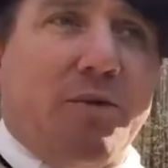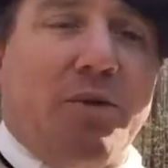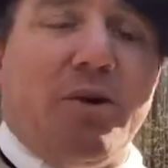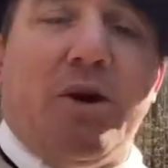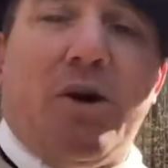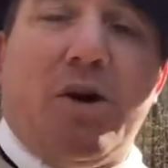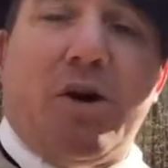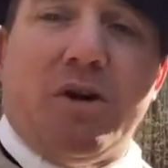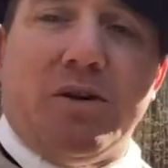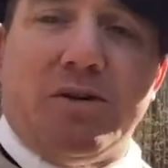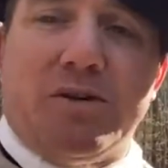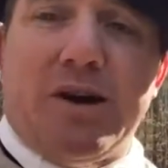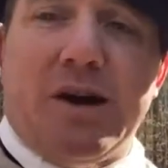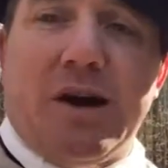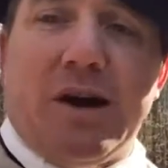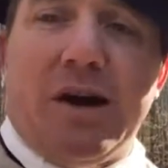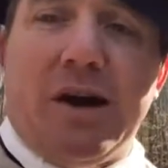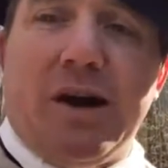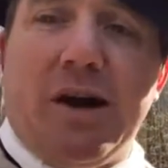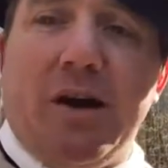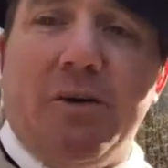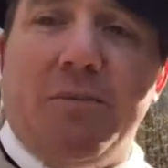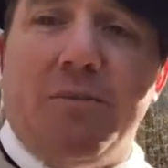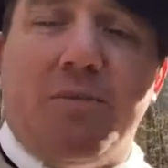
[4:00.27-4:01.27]
a real hard
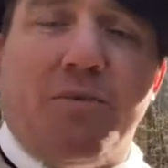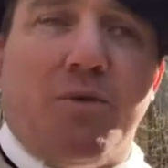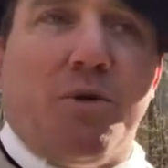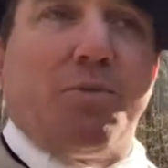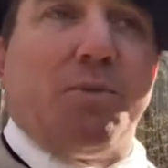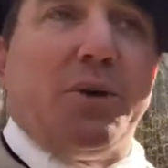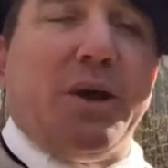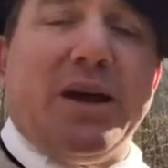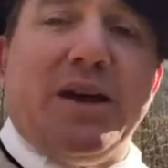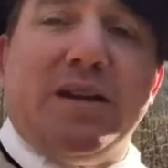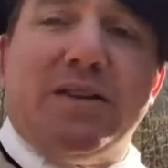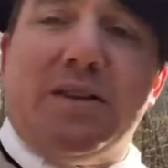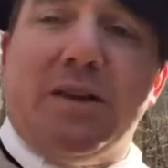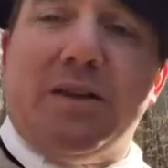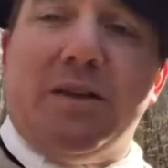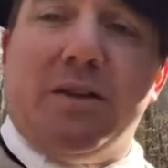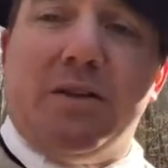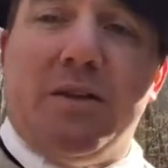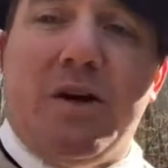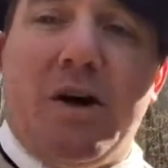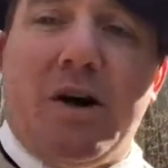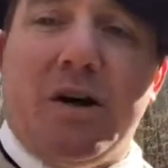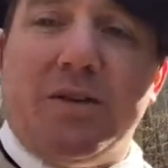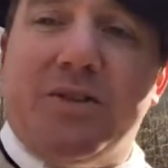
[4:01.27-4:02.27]
time replacing the
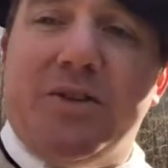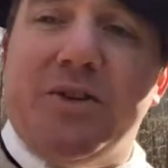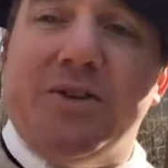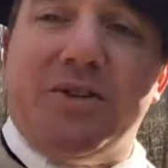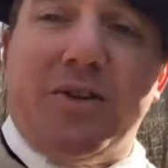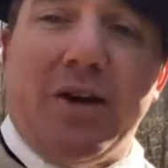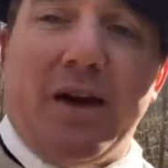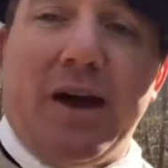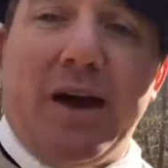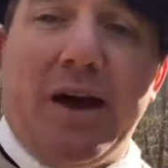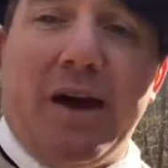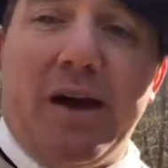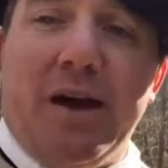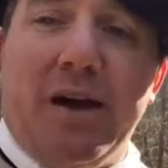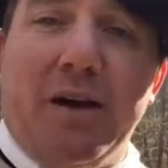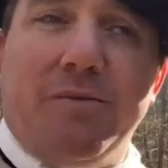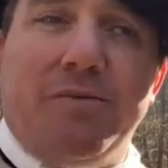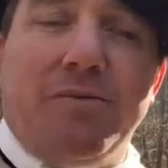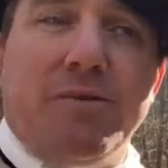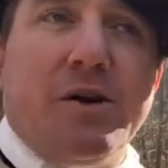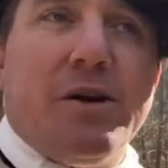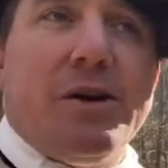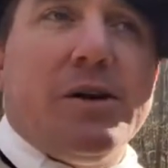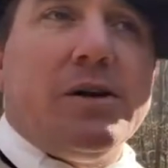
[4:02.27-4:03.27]
losses they have.
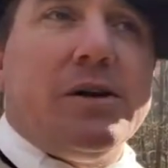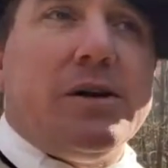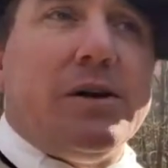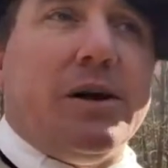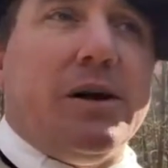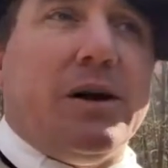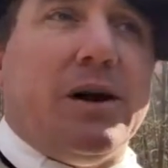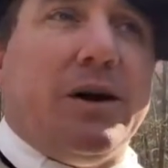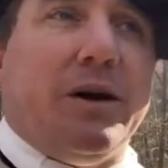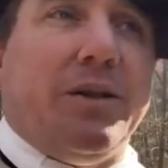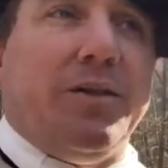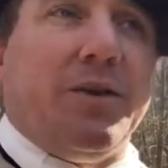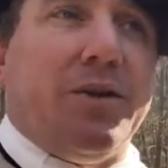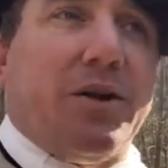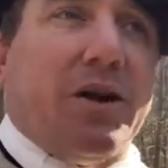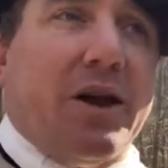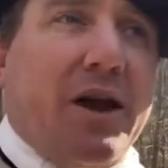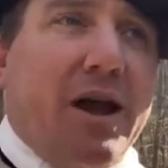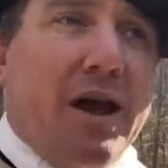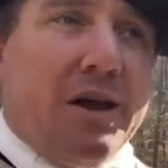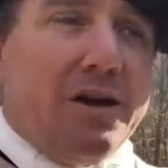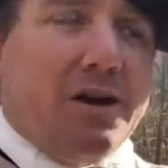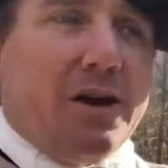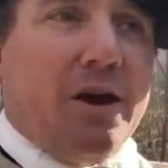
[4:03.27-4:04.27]
And they're
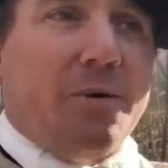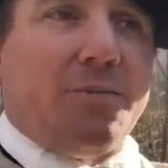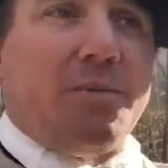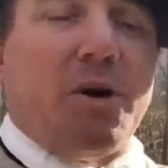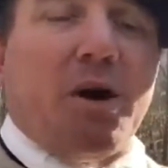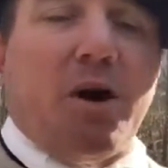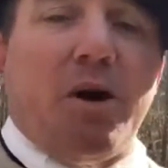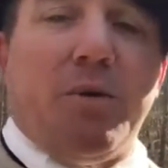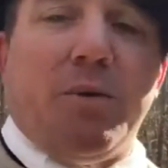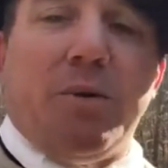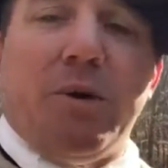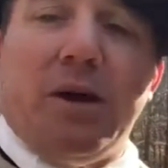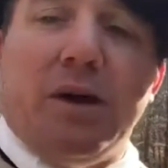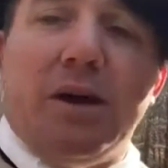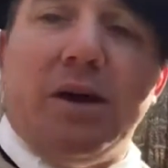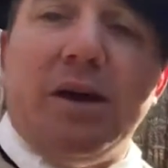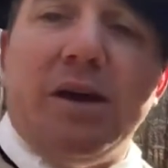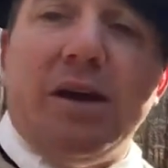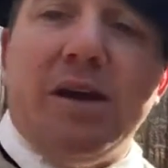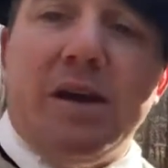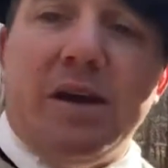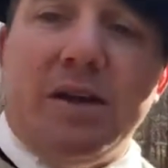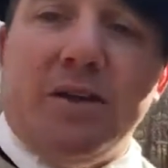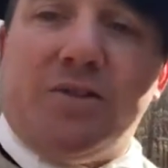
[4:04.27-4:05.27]
going to end up going
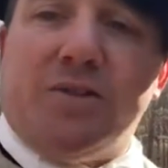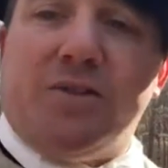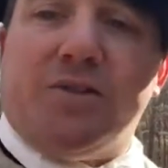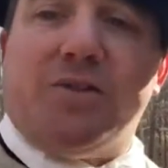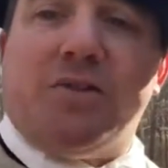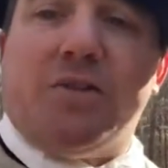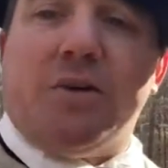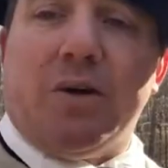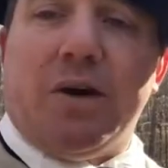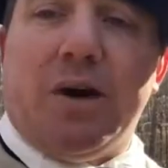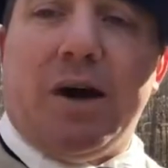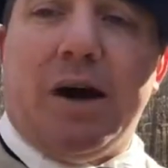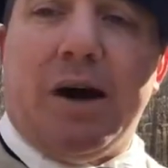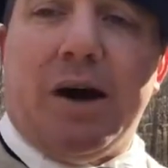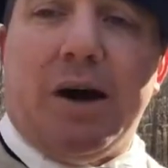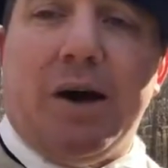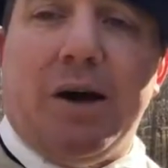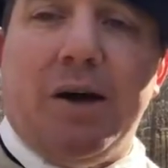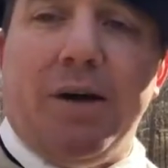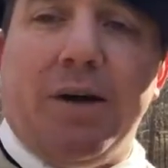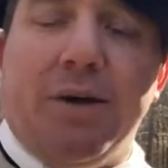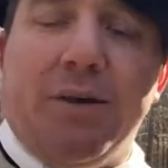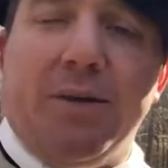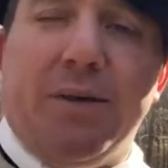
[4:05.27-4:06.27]
east,
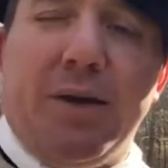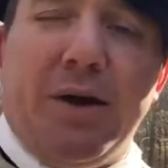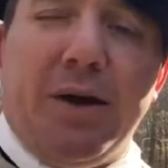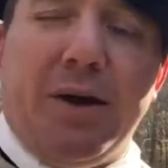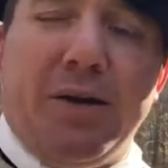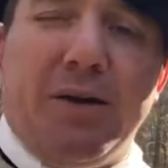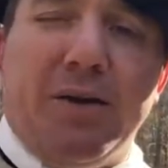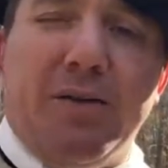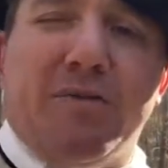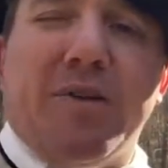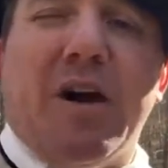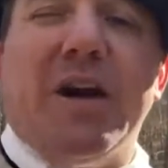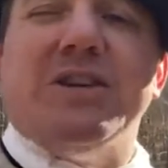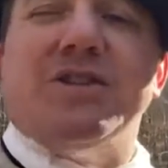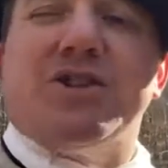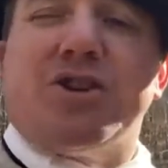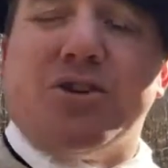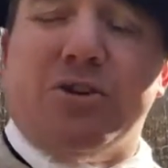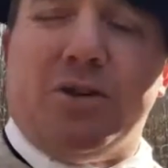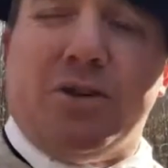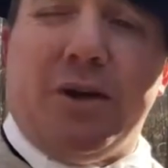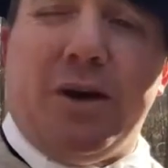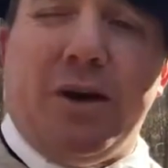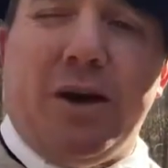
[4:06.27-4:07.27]
and then
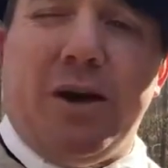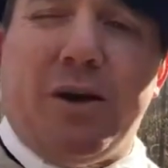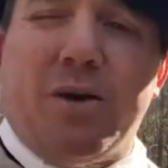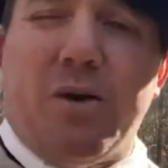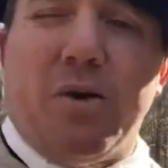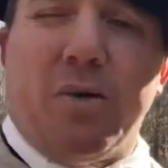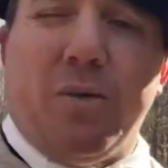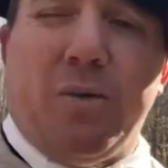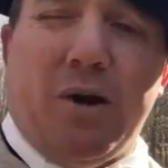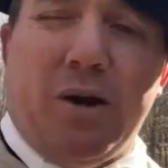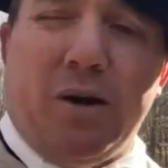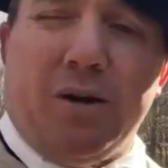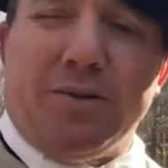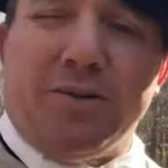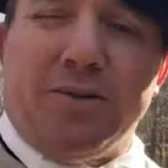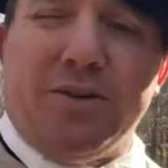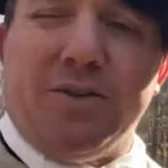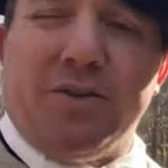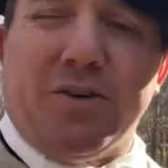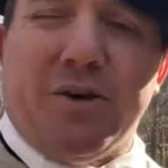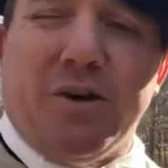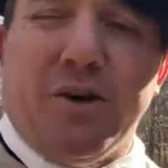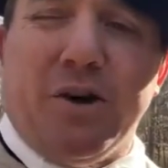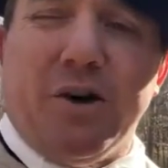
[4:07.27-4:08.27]
eventually
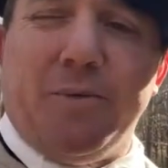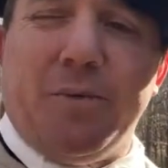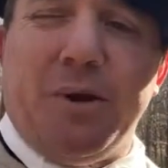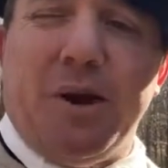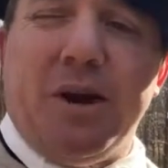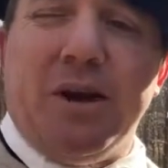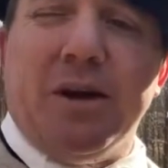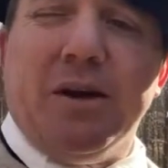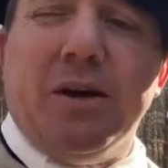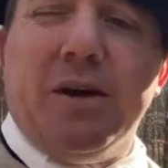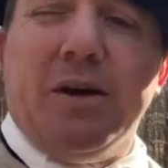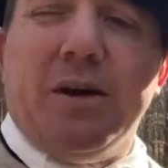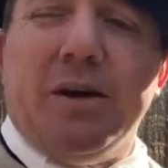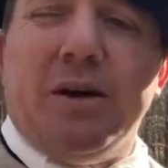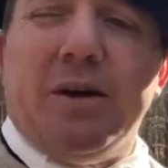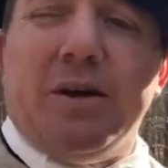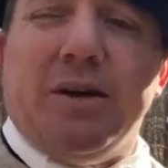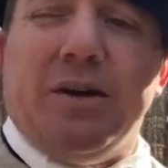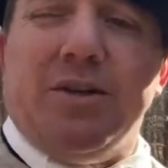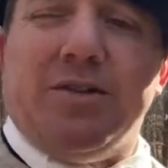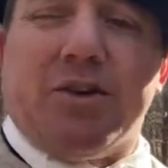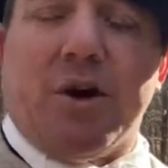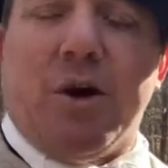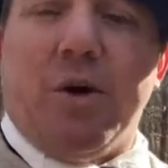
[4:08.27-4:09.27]
Cornwallis's army
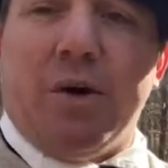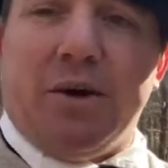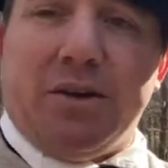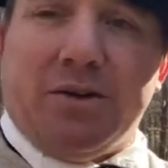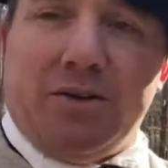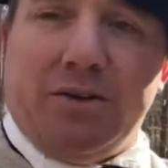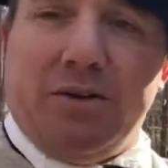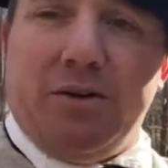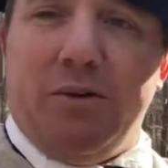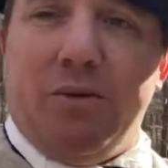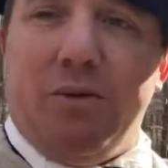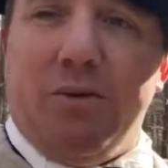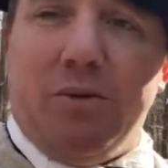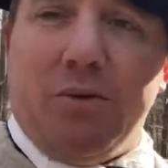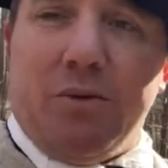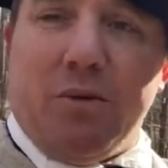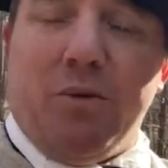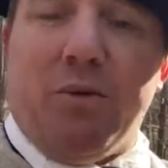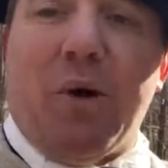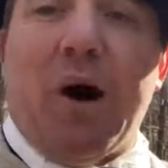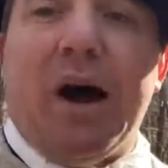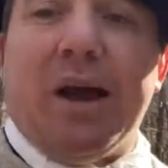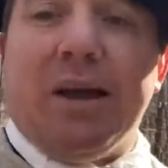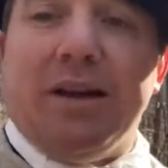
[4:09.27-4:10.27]
is going to
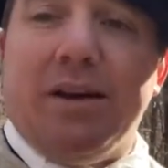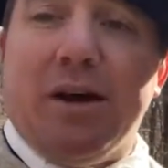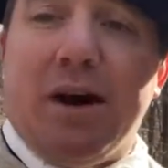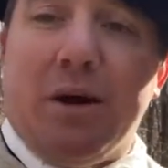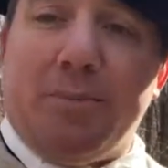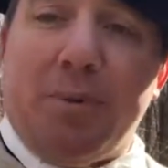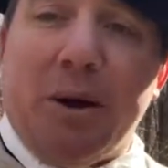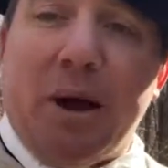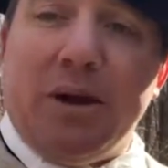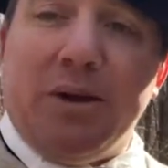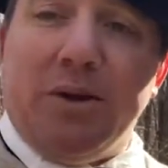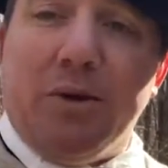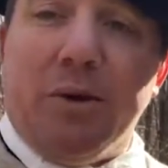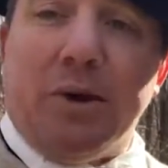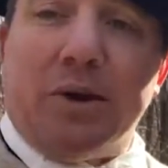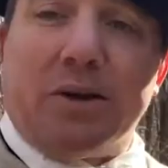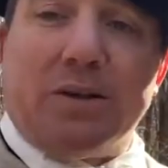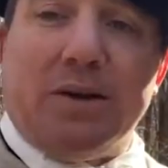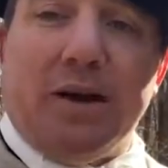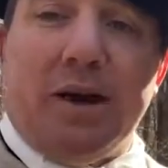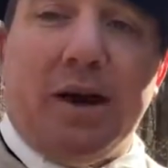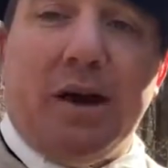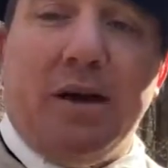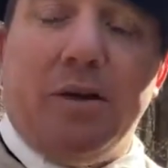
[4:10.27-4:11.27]
wind up at
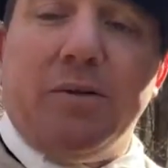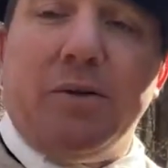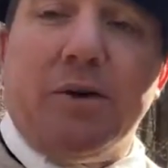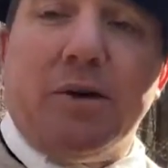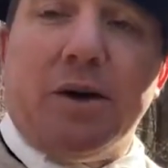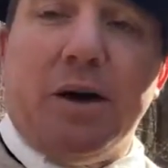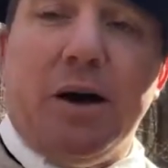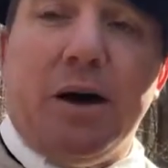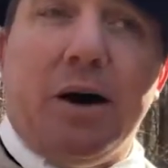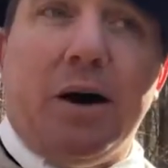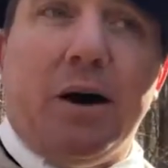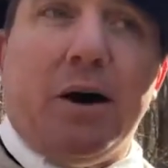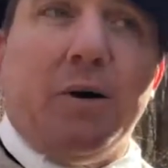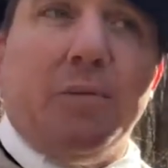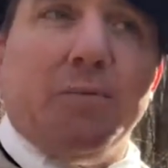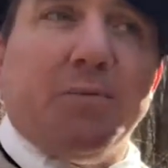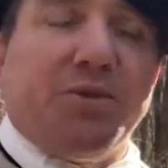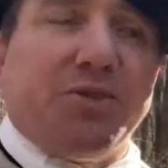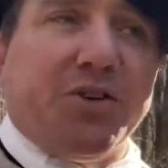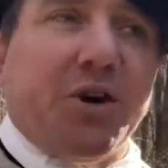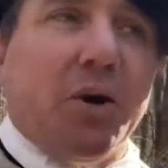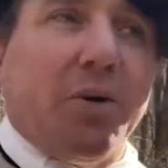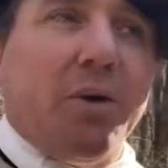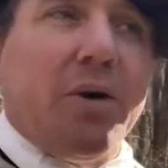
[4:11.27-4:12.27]
Yorktown.
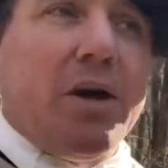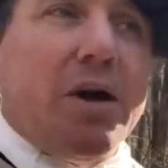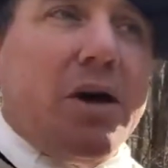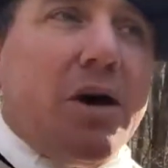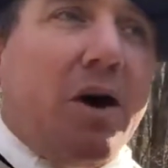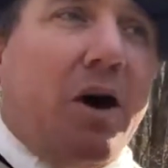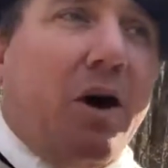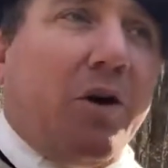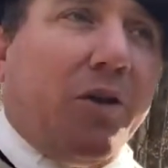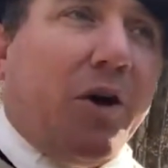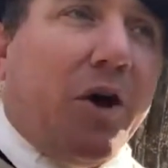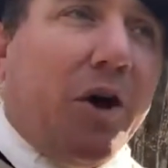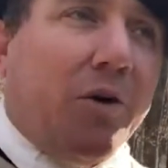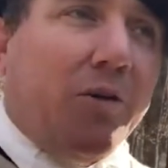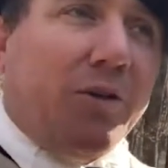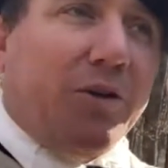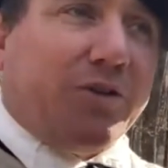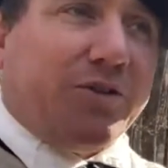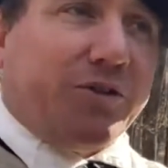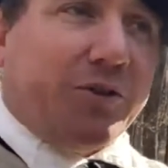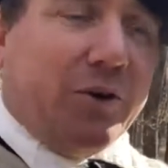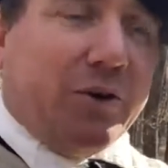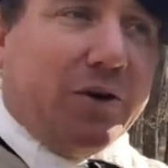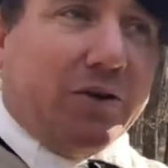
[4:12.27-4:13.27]
So although
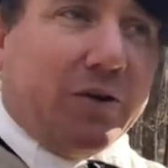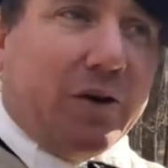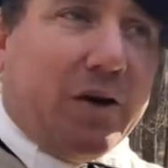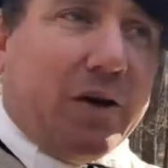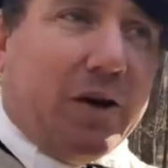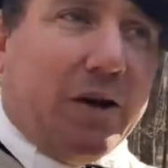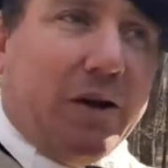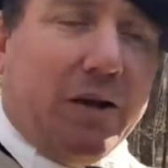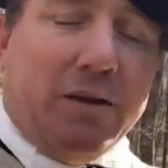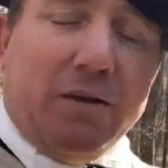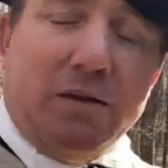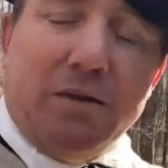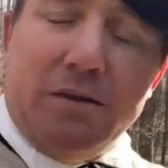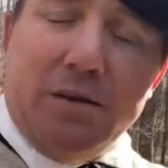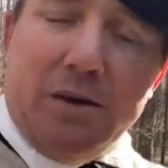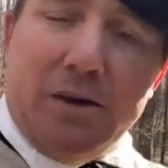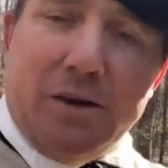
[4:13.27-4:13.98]
this was a